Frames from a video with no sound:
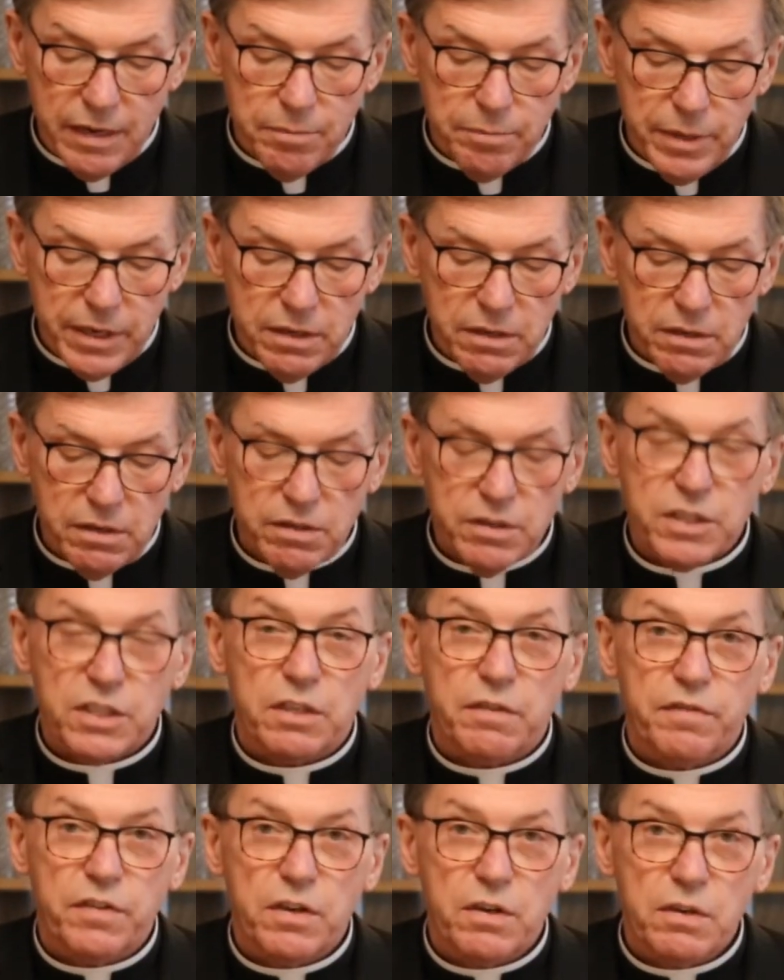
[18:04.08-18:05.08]
and bearers
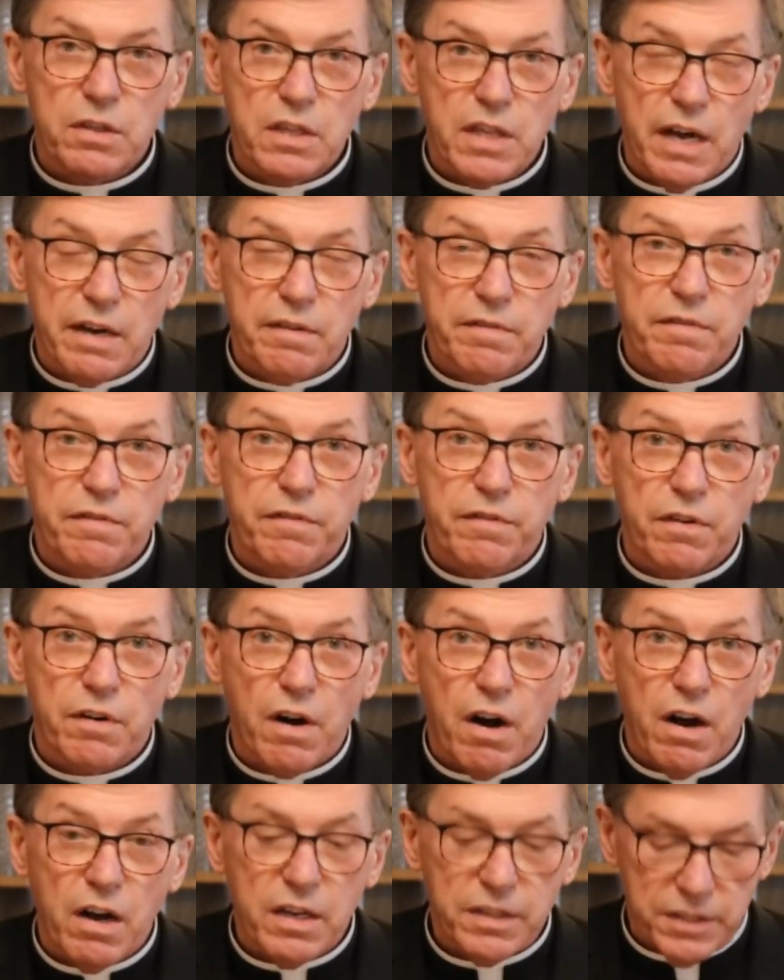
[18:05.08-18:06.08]
of your love for
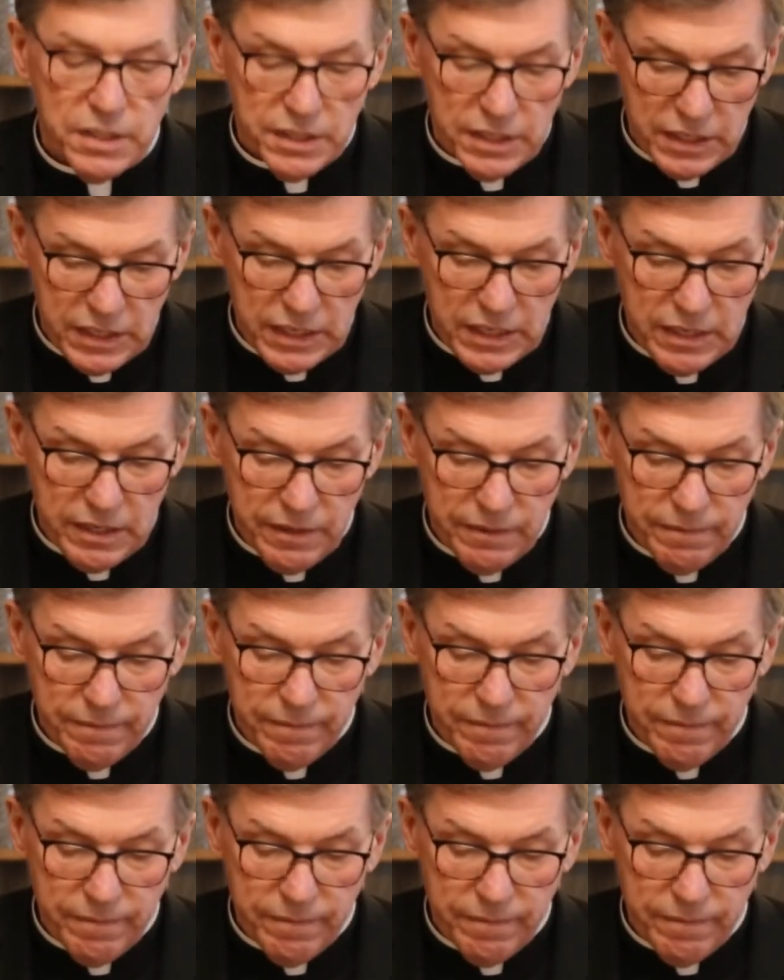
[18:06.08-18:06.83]
all to see.